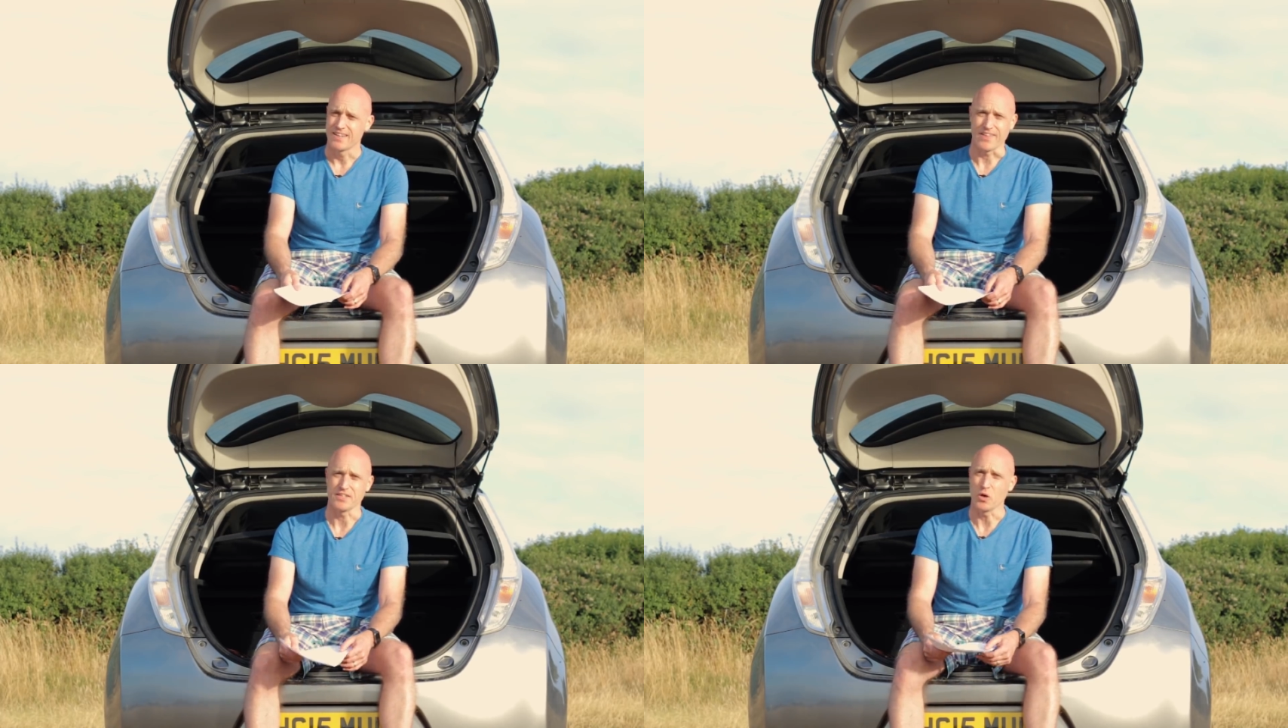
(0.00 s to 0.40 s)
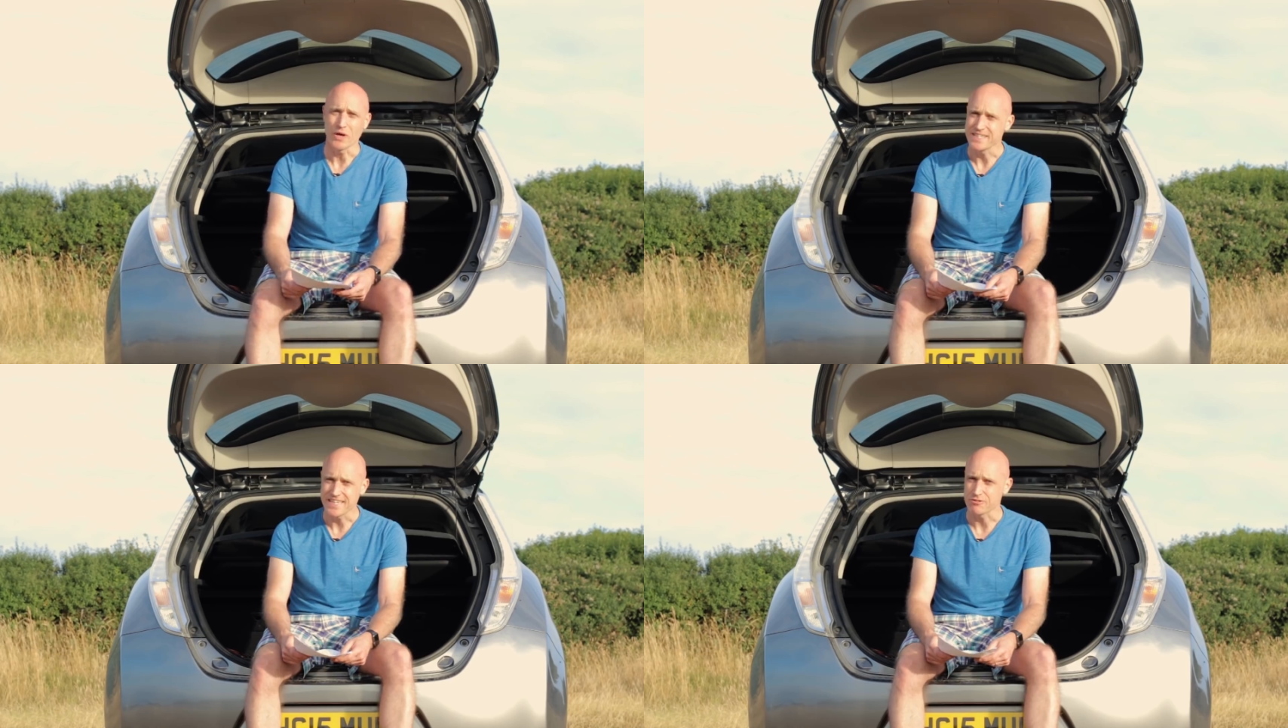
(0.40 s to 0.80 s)
They're
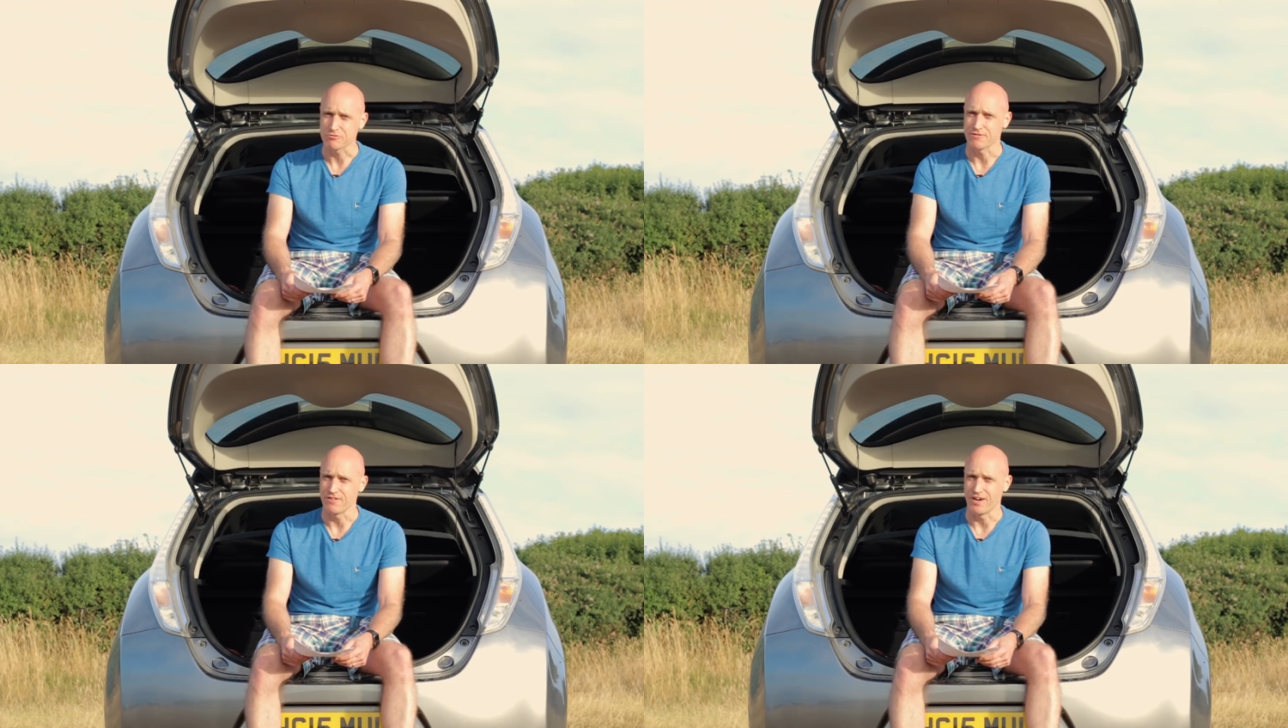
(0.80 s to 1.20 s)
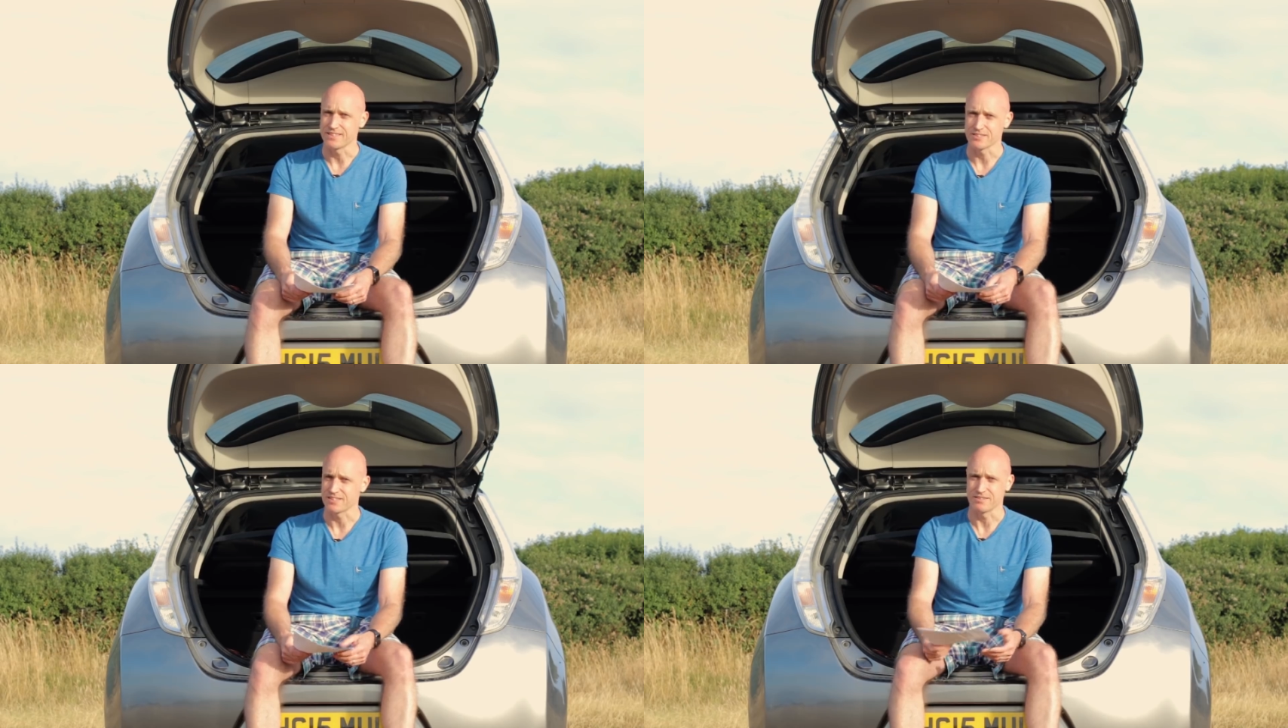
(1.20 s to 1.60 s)
nowhere near as
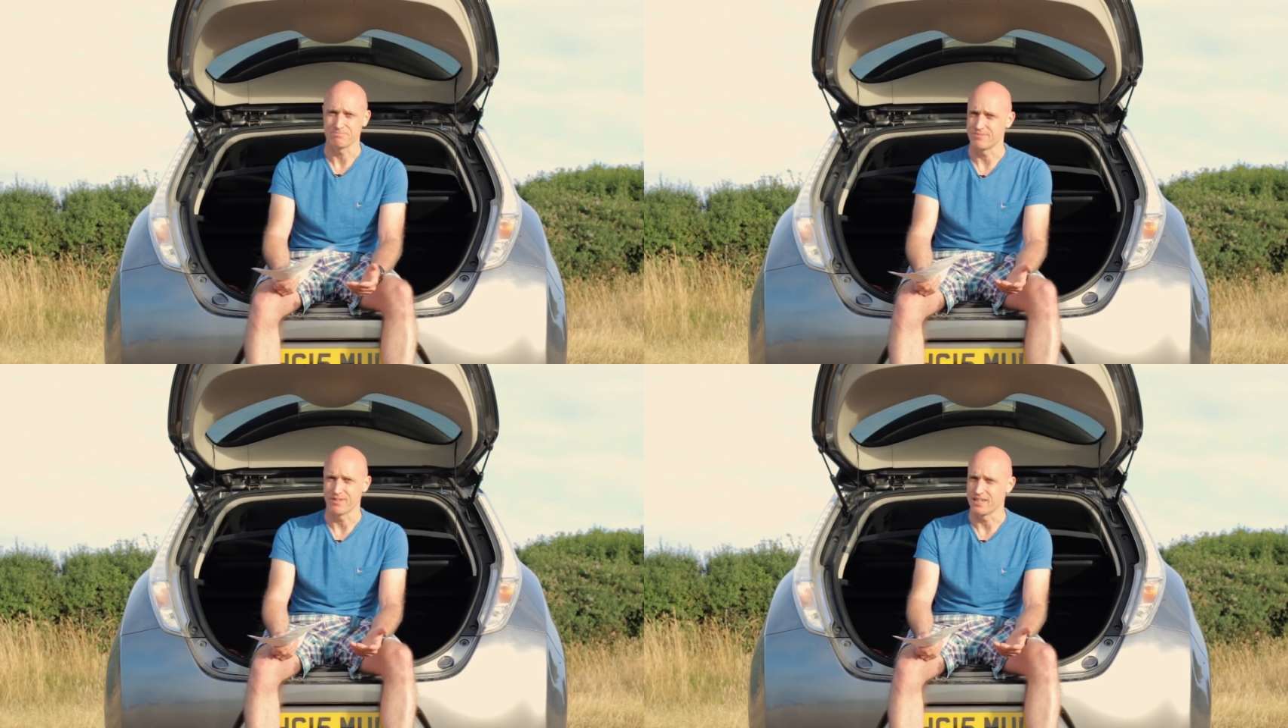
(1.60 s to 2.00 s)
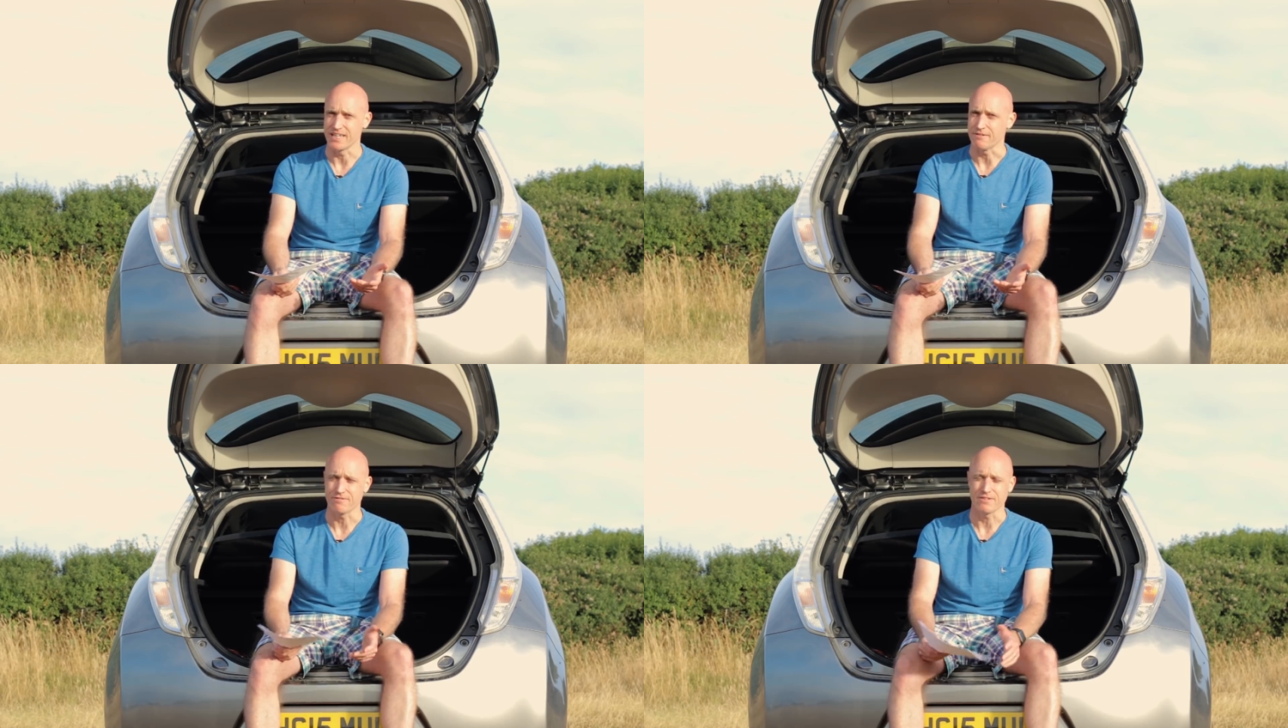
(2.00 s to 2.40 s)
refined as the
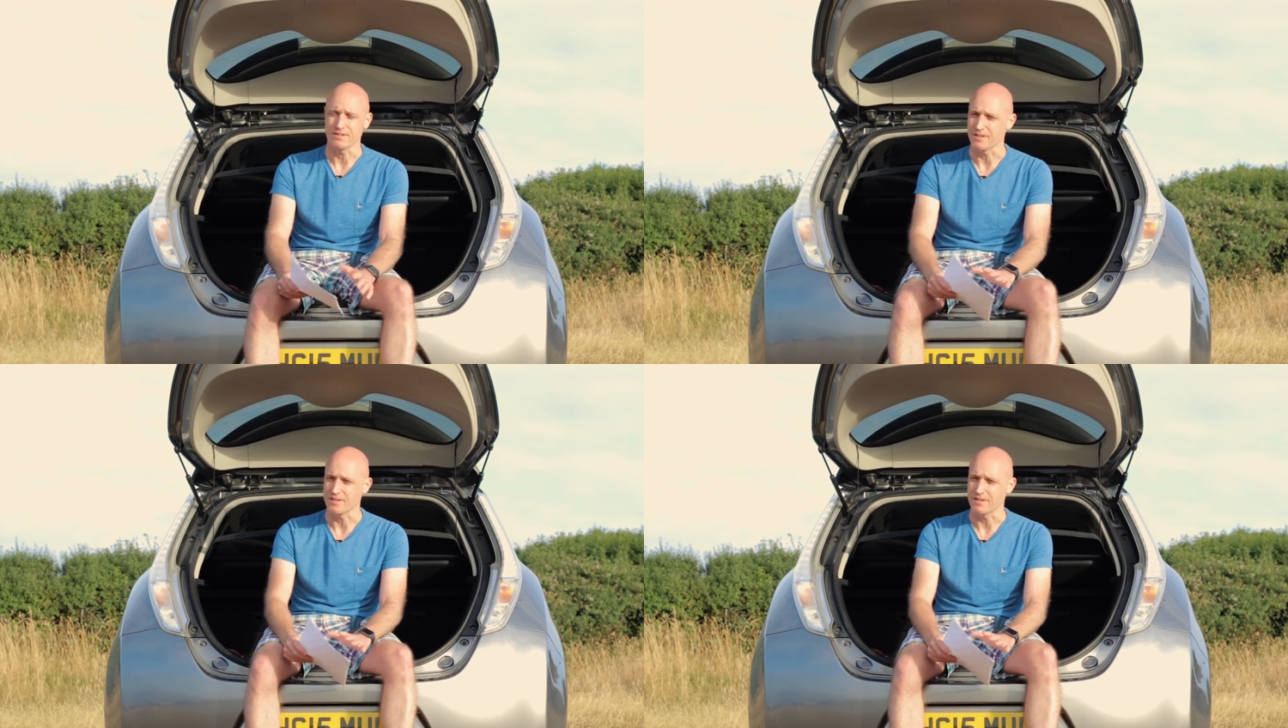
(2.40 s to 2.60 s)
Leaf.